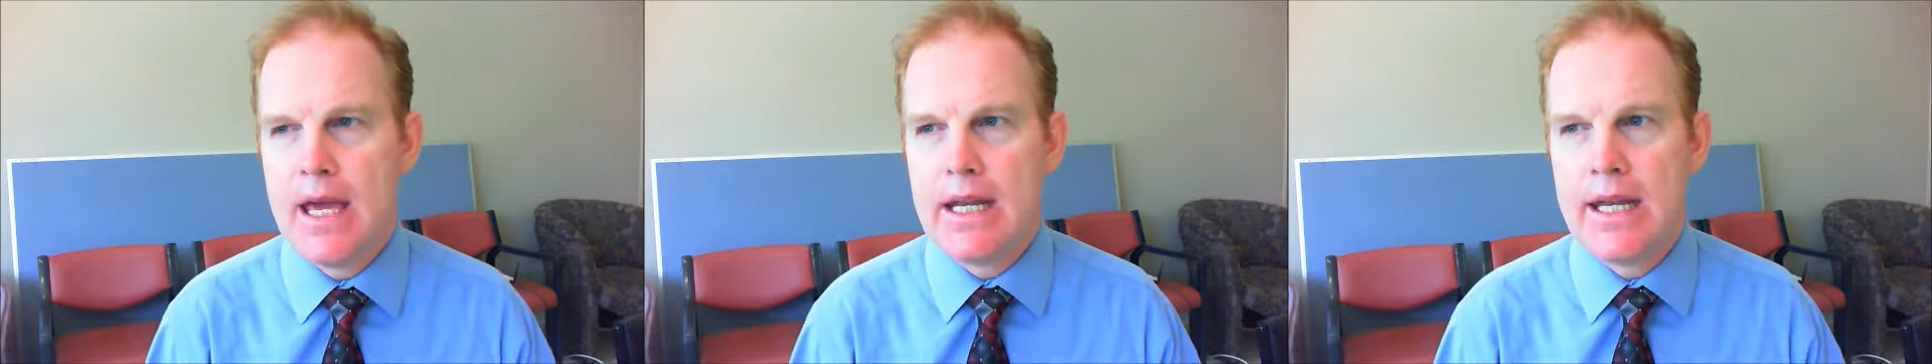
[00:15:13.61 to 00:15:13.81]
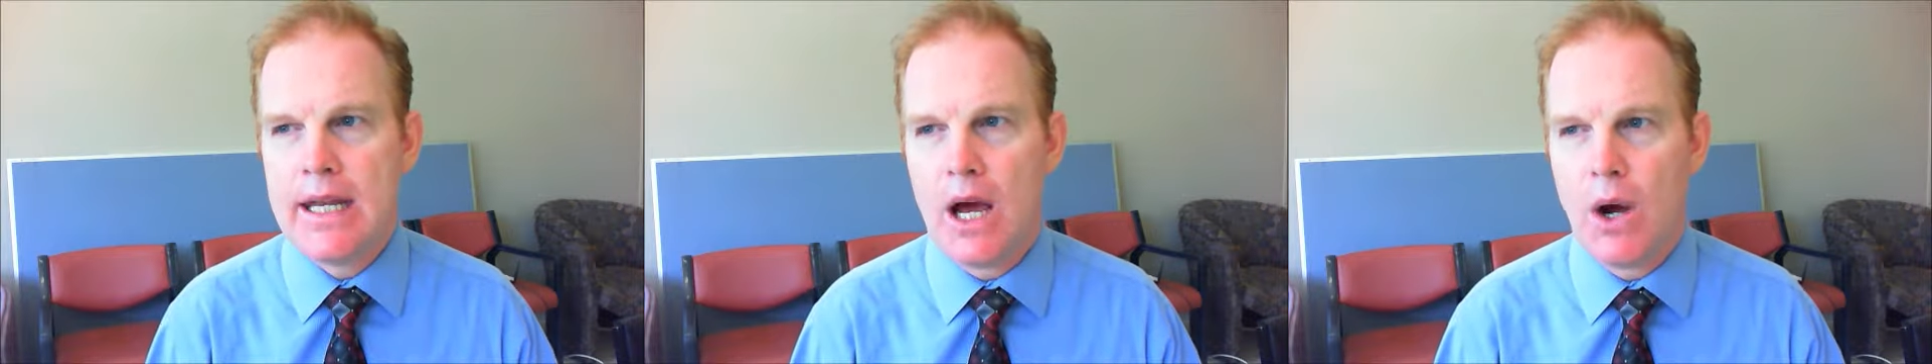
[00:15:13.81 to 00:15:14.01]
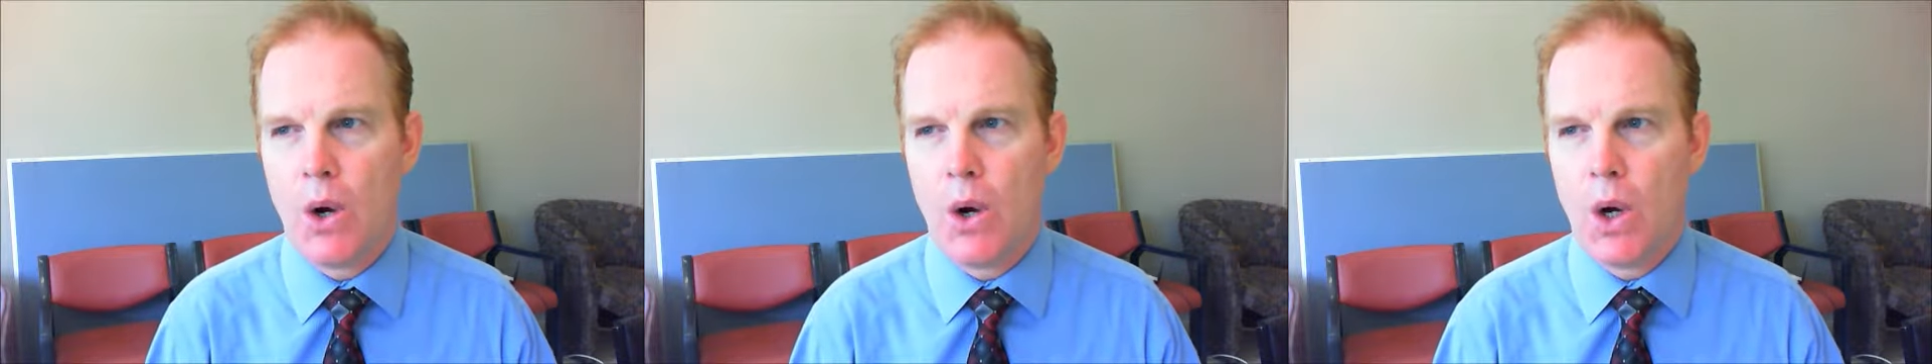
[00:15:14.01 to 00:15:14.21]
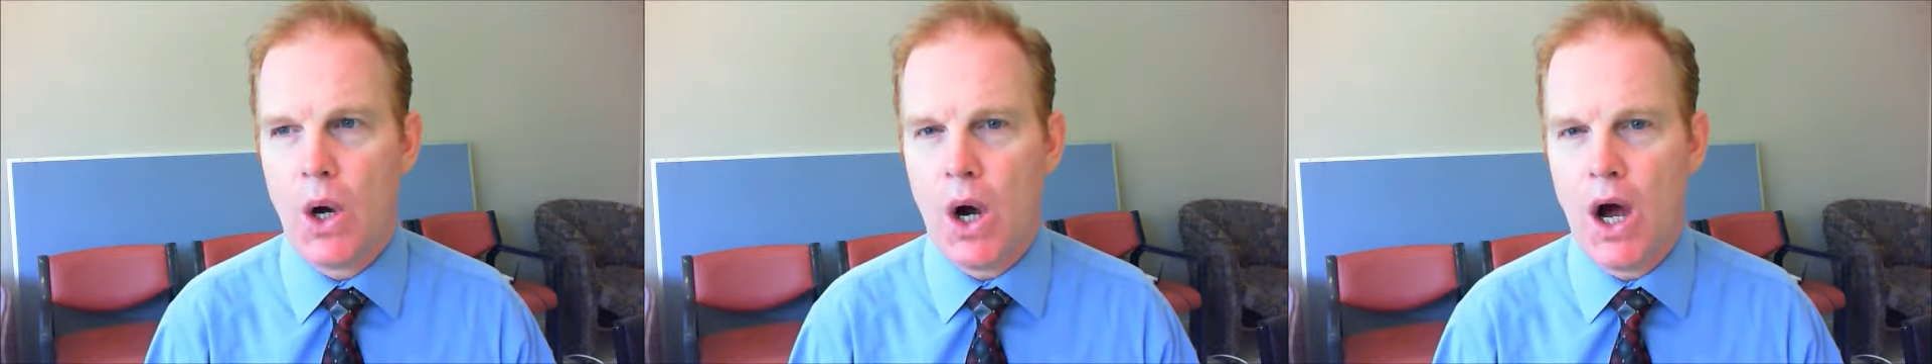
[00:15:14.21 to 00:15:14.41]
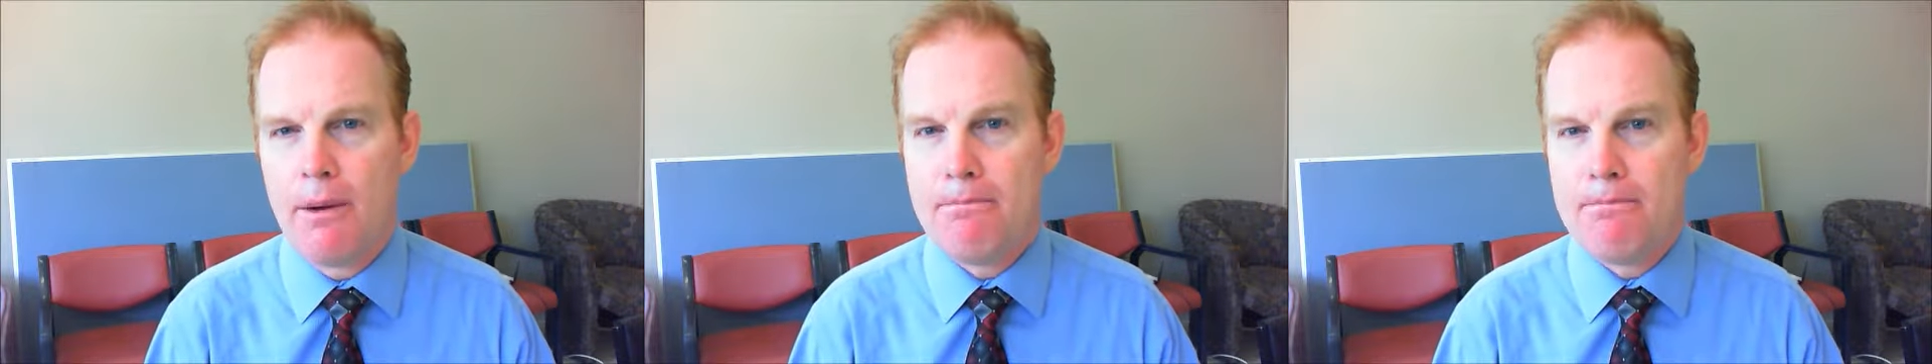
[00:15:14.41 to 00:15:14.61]
Now,
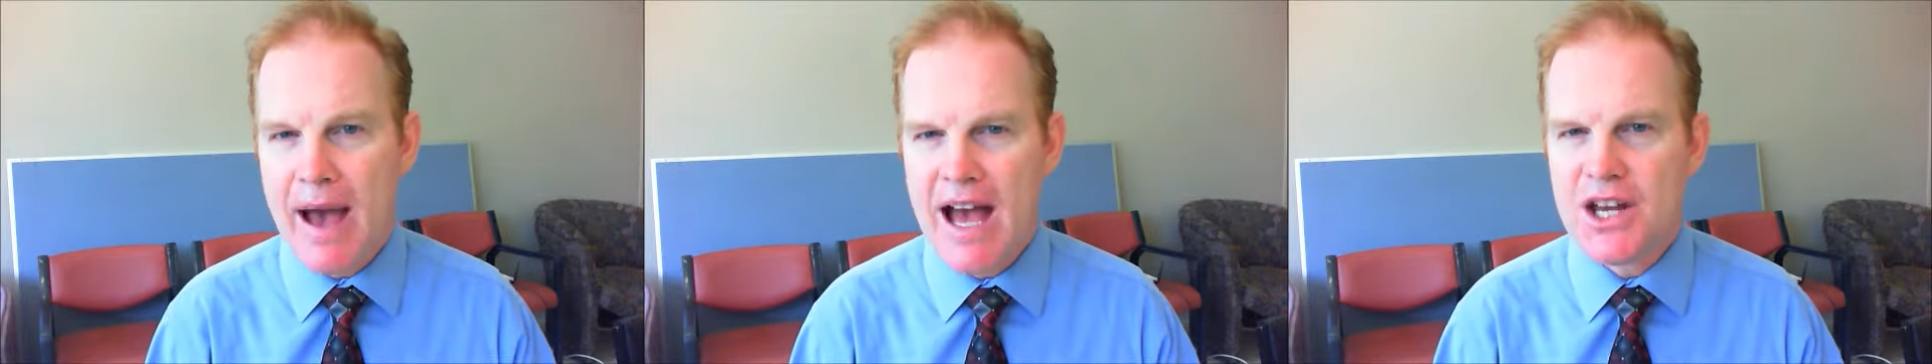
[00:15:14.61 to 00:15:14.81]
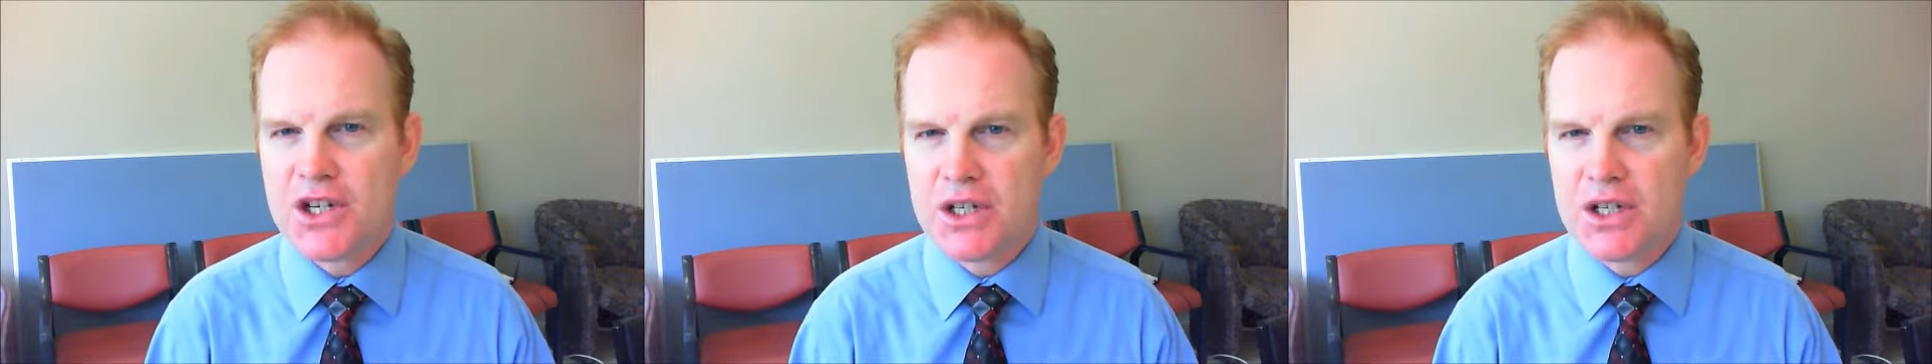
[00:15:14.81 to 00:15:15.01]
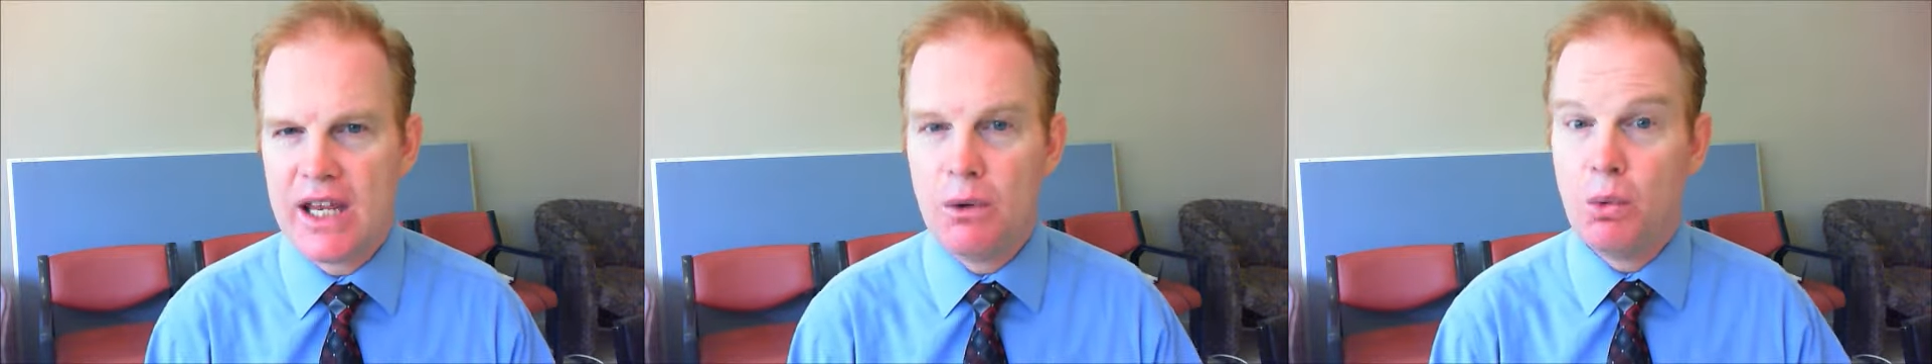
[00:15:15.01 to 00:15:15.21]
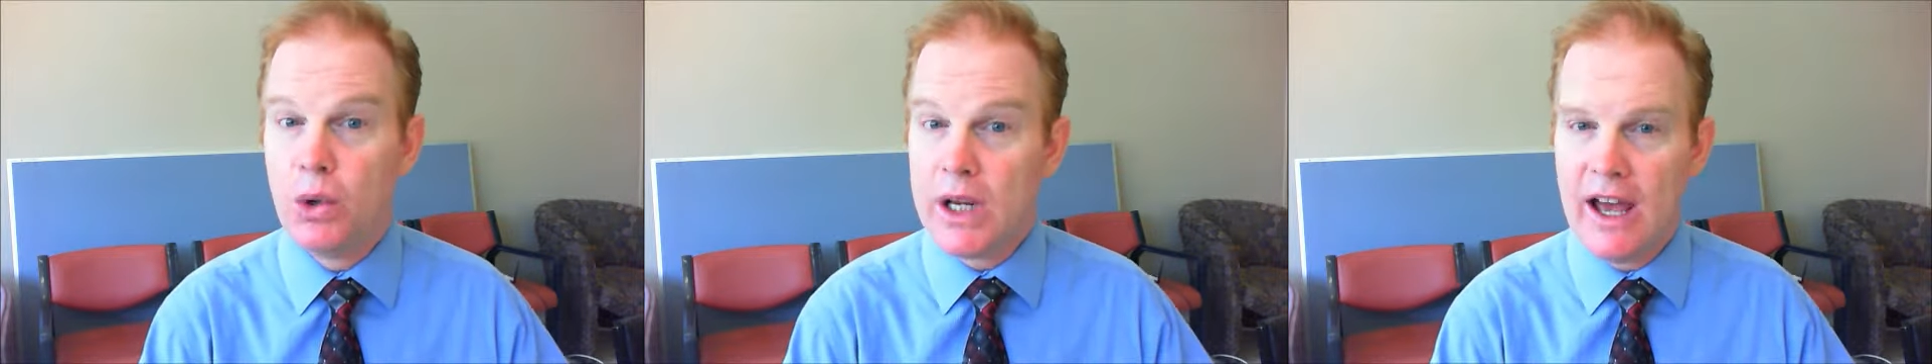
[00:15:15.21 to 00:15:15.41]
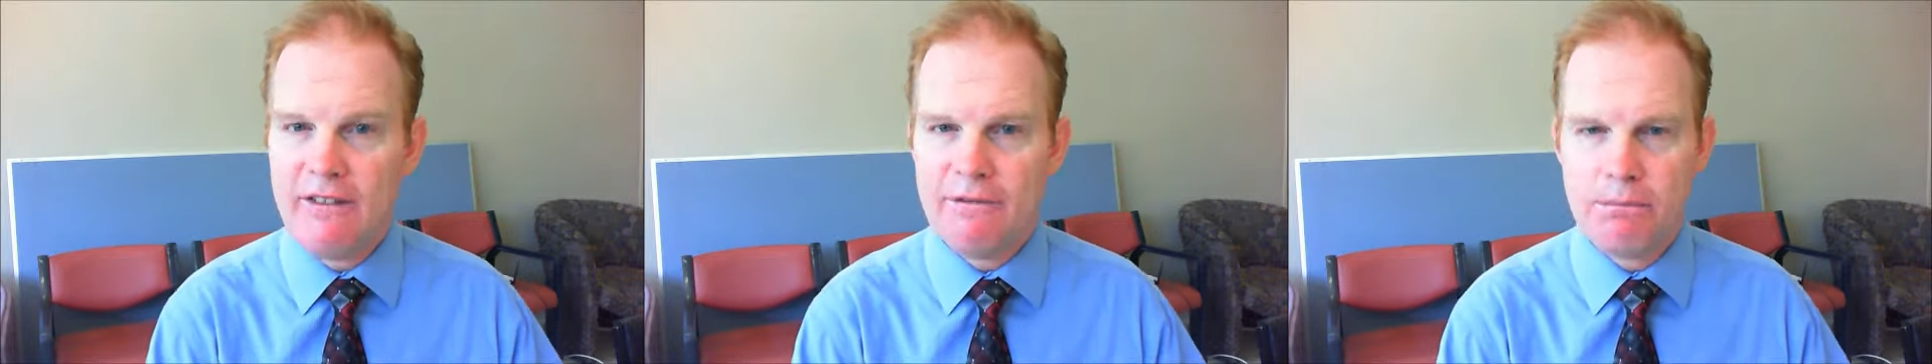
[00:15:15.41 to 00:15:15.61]
I imagine he would
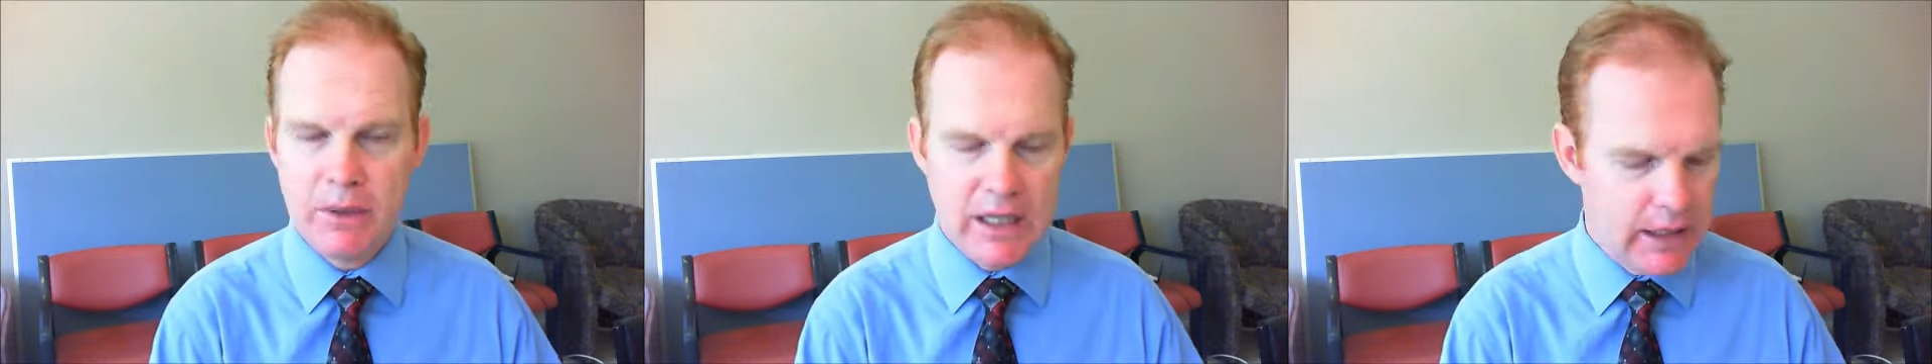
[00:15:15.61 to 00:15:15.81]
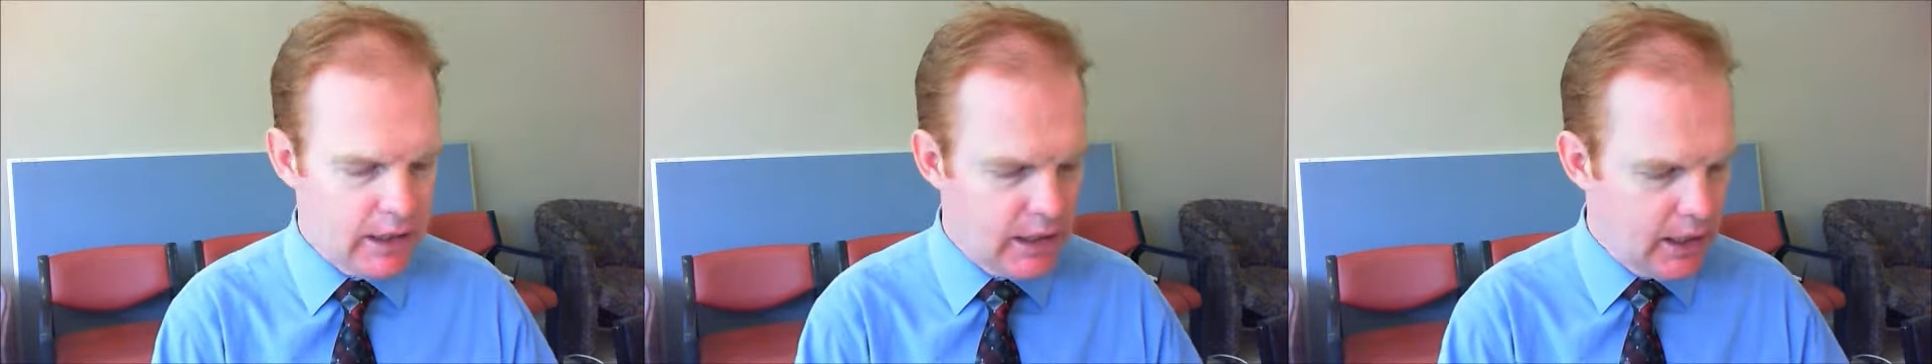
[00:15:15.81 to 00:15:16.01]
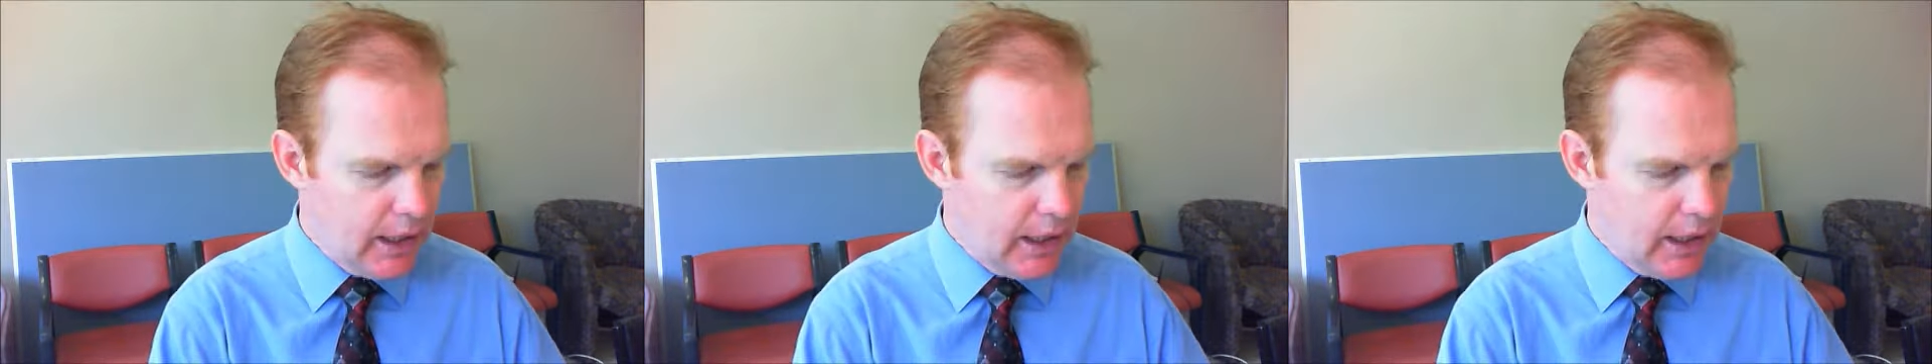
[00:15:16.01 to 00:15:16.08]
have been